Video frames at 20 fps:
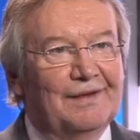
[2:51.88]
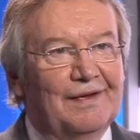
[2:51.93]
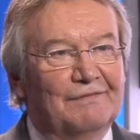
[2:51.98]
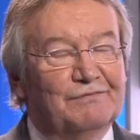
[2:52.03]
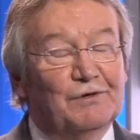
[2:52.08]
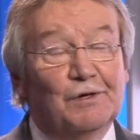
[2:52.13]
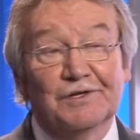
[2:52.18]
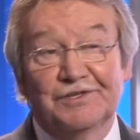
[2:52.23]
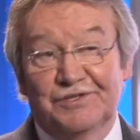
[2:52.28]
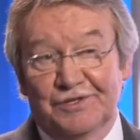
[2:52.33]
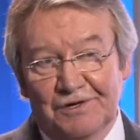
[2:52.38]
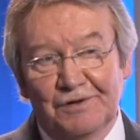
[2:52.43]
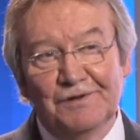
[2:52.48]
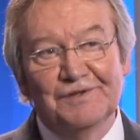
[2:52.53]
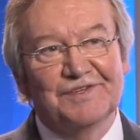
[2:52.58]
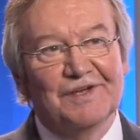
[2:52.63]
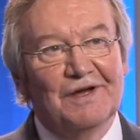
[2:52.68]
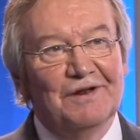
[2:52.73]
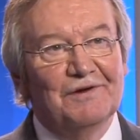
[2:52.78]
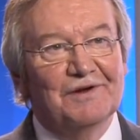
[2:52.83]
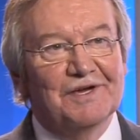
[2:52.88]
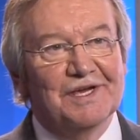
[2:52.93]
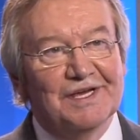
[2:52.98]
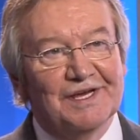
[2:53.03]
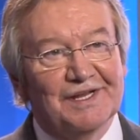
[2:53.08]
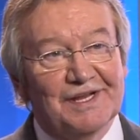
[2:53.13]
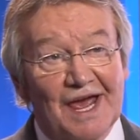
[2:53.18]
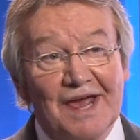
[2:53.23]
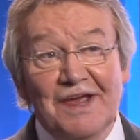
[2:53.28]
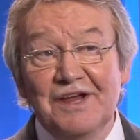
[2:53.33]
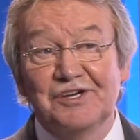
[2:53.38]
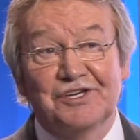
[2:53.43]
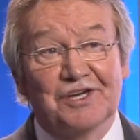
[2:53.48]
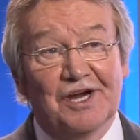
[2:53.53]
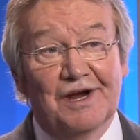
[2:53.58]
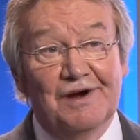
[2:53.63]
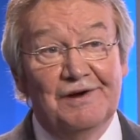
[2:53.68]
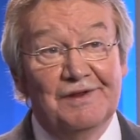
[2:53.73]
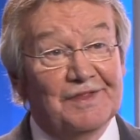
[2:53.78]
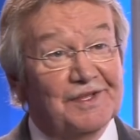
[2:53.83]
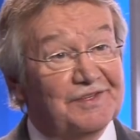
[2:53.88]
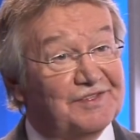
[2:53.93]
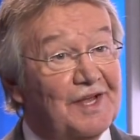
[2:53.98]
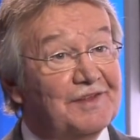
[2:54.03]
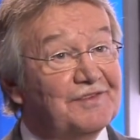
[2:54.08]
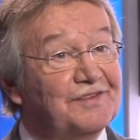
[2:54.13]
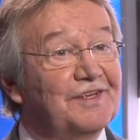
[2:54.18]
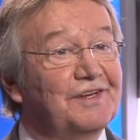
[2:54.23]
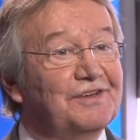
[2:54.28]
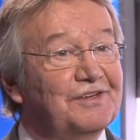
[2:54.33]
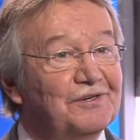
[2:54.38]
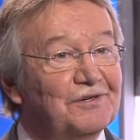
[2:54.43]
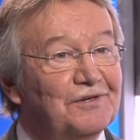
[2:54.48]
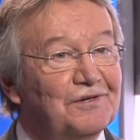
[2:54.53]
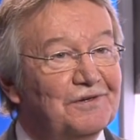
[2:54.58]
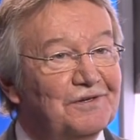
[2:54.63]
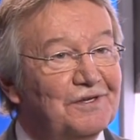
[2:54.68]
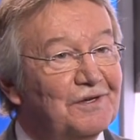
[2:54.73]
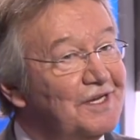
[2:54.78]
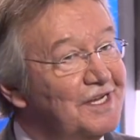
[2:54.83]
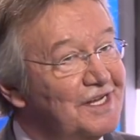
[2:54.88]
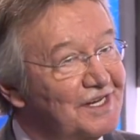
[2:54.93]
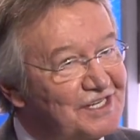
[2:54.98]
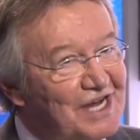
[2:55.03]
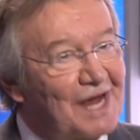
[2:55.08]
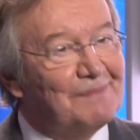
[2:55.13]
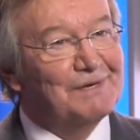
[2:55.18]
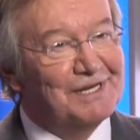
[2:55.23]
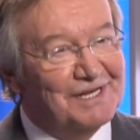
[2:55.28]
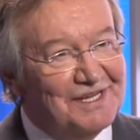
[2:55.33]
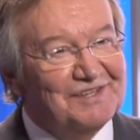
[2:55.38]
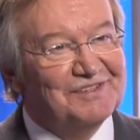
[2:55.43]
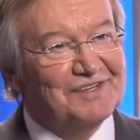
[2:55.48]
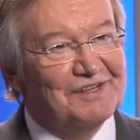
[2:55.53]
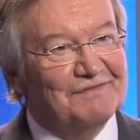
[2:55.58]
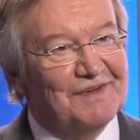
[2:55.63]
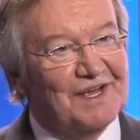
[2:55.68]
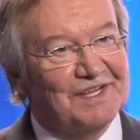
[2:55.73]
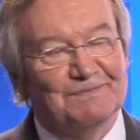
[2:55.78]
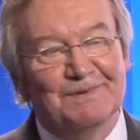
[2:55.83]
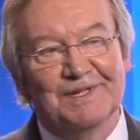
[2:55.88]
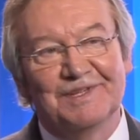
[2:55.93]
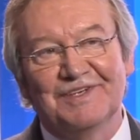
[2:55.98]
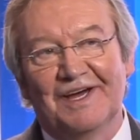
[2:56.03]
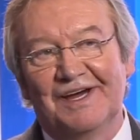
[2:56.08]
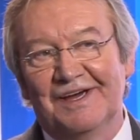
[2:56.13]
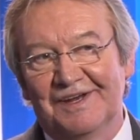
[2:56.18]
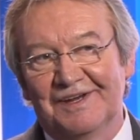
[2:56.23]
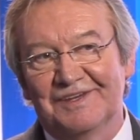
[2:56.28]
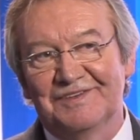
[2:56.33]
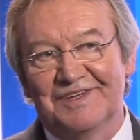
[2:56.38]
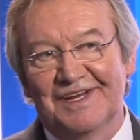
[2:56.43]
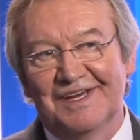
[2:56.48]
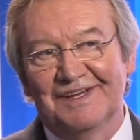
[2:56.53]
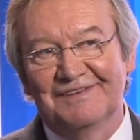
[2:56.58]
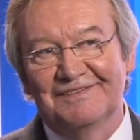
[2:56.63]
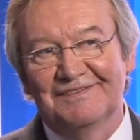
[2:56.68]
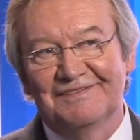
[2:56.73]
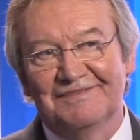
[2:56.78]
Of course, you're also looking at Asia in the sense that you're looking at Japanese investments, I understand.